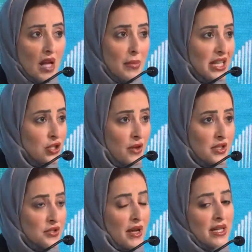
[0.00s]
Based on
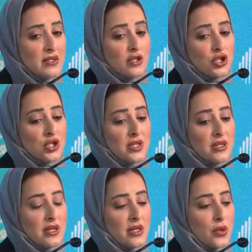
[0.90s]
this recognition,
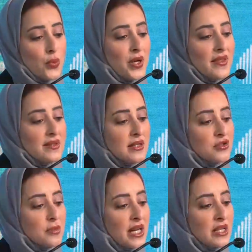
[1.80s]
we, the
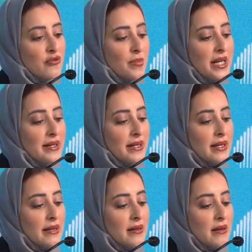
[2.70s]
Central Bank of
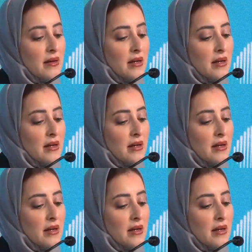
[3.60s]
Bahrain,